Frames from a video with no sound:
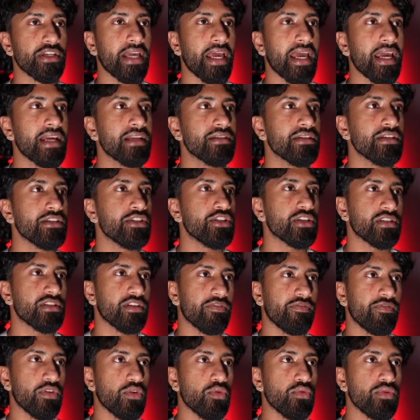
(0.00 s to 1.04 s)
gains in just a
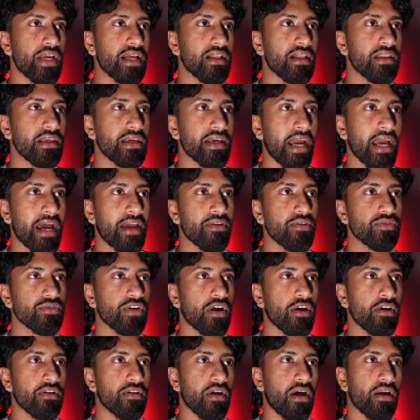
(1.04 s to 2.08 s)
few daily candles
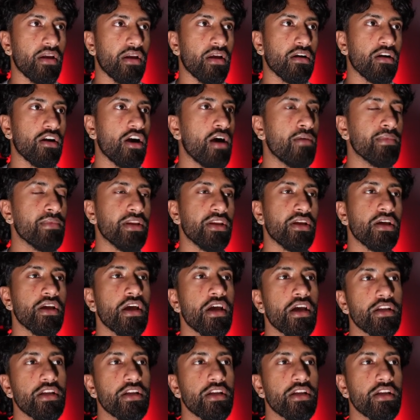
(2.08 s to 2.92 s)
are not uncommon.